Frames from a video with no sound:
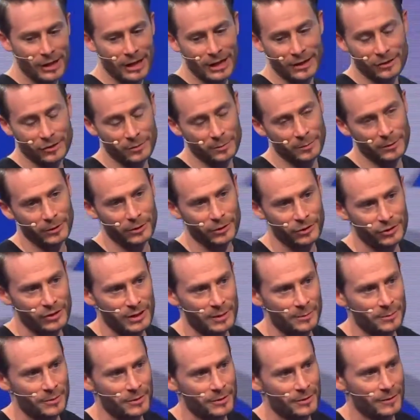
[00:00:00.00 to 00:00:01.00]

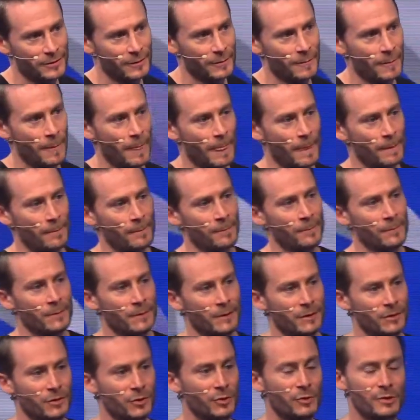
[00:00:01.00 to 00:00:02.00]
entrepreneurship
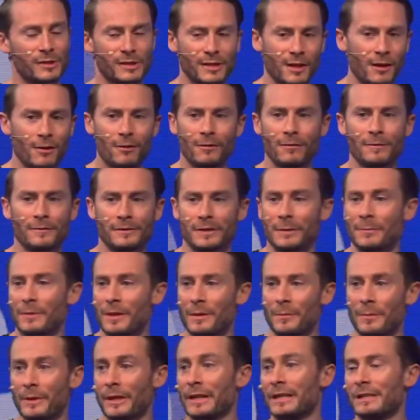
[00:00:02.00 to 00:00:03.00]
to solve some of
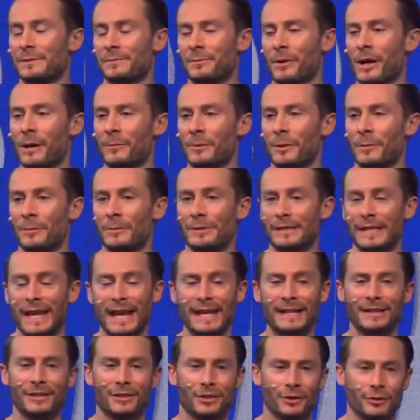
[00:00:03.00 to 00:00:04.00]
the biggest problems
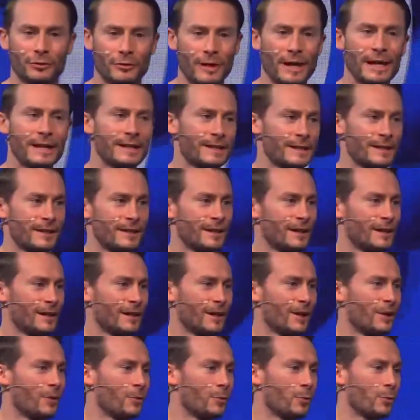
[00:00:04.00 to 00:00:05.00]
and create
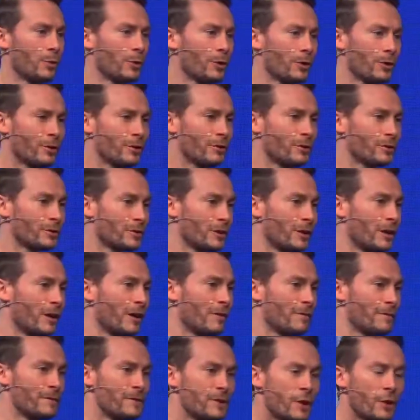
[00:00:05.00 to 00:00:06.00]
a world
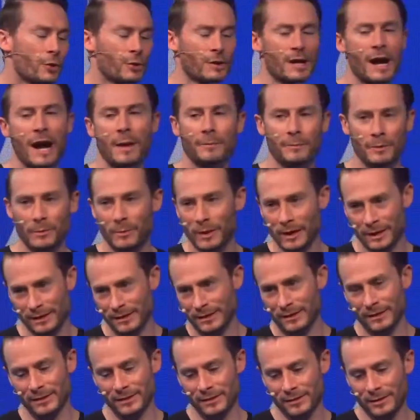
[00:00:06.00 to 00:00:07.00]
of no
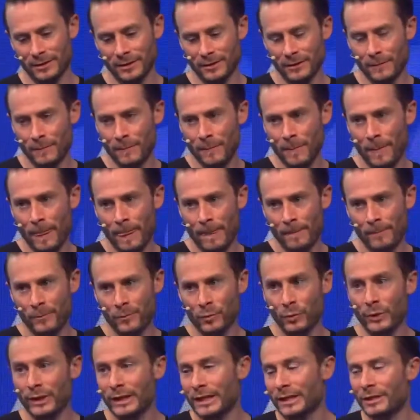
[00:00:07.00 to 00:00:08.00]
compromises.
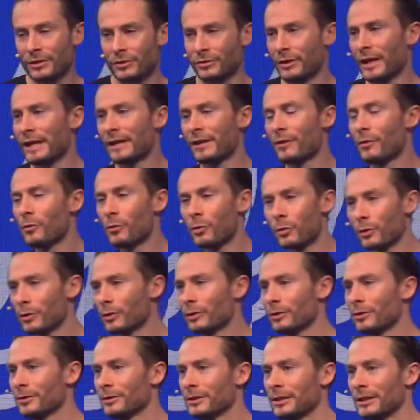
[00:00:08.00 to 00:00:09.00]
We can create a
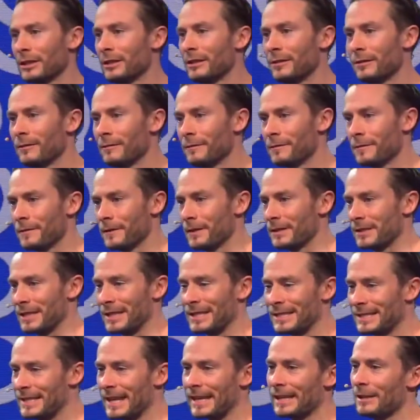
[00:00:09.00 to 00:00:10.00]
world of
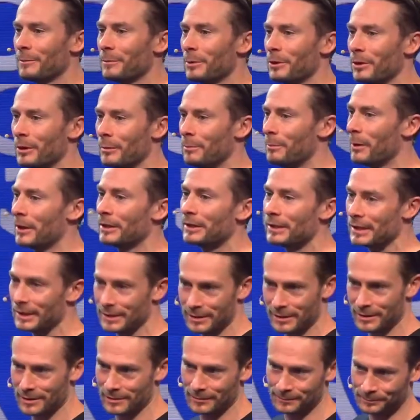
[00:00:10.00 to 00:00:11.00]
sustainable
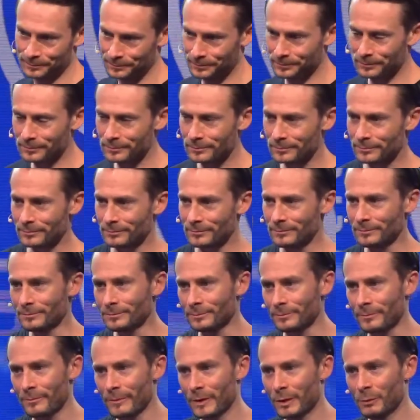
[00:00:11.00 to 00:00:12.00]
abundance
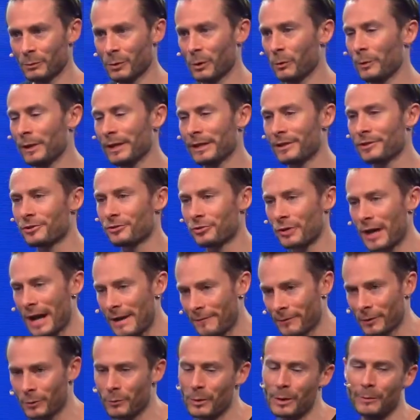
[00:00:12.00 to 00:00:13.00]
where we can
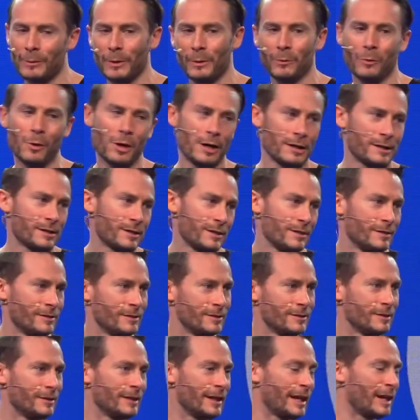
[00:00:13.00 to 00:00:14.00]
travel where we want
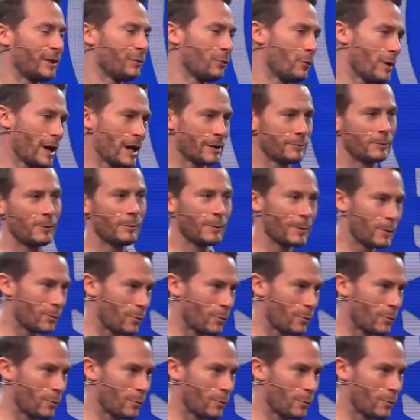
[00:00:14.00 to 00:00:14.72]
and wear what we